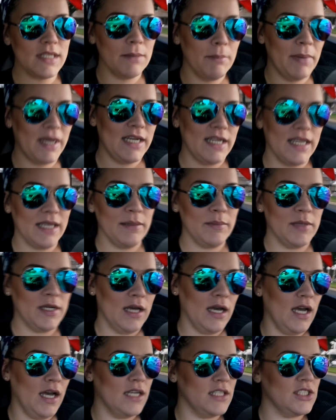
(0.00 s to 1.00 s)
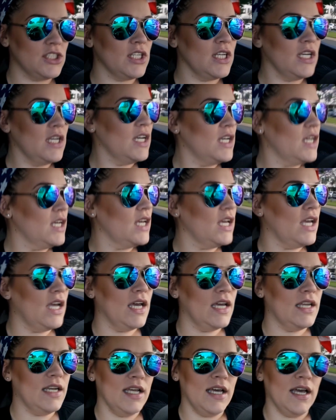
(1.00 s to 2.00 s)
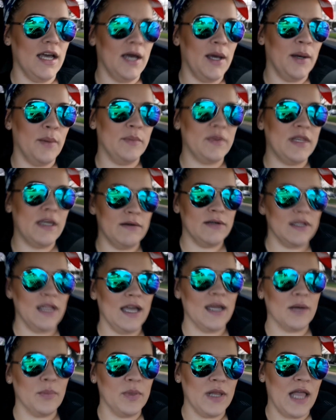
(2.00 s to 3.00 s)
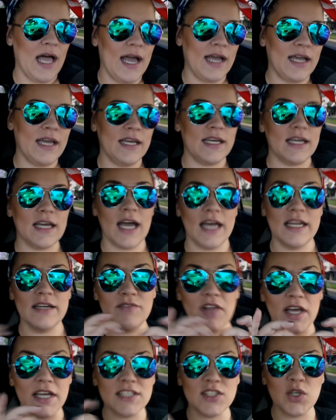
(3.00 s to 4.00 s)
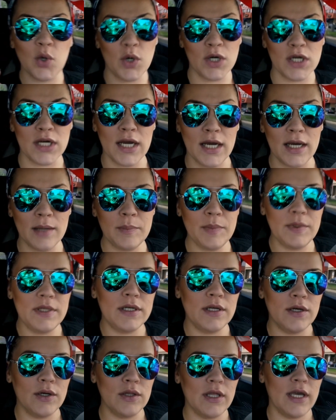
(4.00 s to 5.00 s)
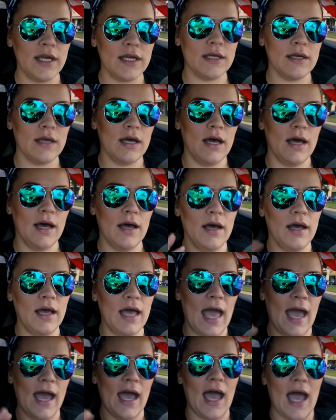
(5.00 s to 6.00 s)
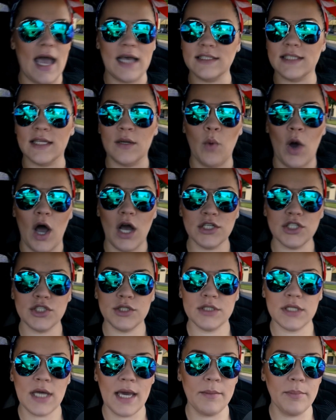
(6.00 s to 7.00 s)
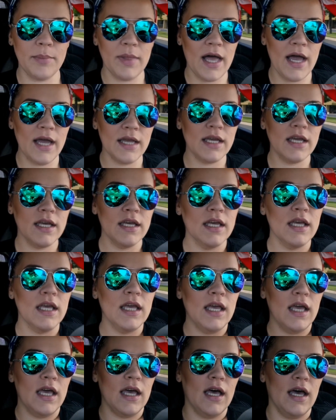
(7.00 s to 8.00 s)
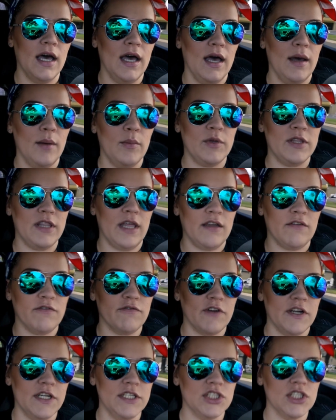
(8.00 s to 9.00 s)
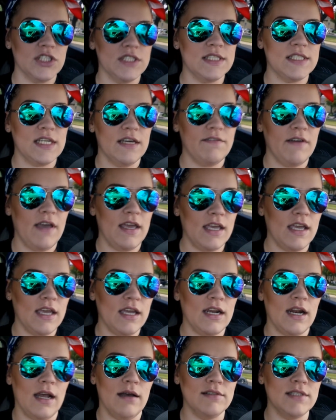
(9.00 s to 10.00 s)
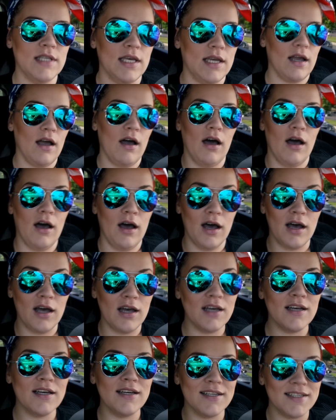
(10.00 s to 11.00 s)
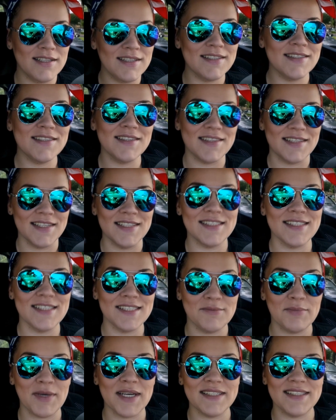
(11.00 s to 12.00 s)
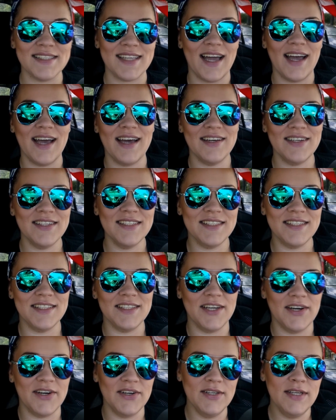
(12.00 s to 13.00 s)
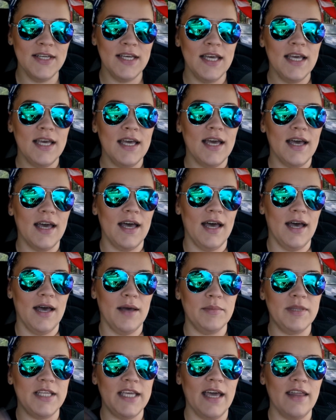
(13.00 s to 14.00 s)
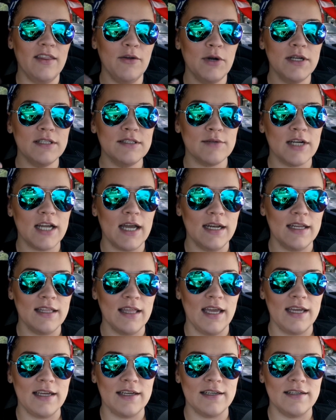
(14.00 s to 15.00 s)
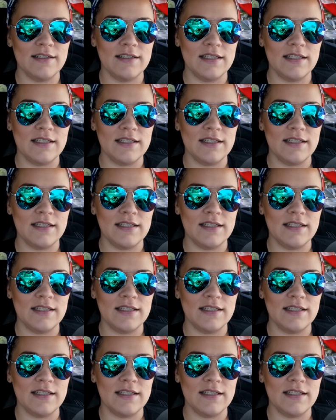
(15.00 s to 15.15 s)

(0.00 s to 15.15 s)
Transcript: by Nicki Minaj. And they were like black, kind of like torn up, you know, like acid wash type black, with like fringe and stuff hanging. And I was oh, this is my style, you know. The other ones were kind of like